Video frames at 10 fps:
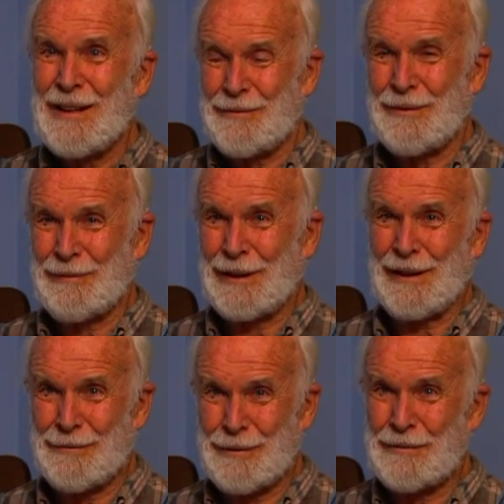from when
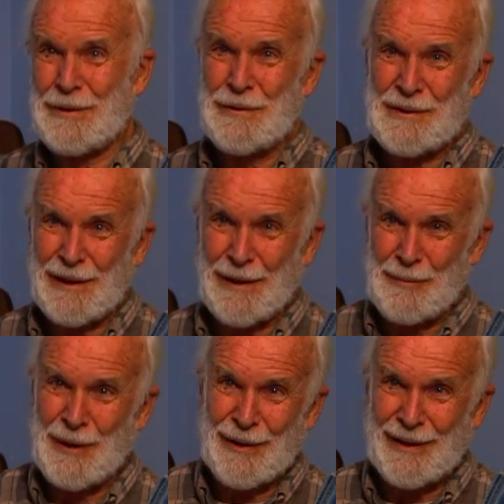they refused to let
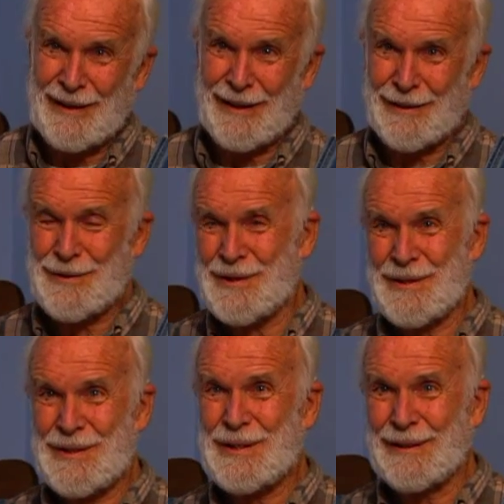Marian Anderson
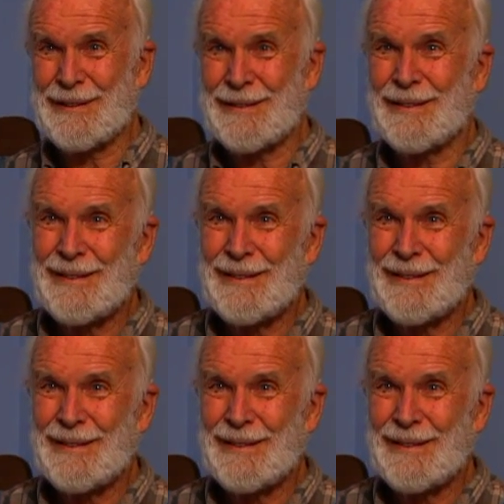sing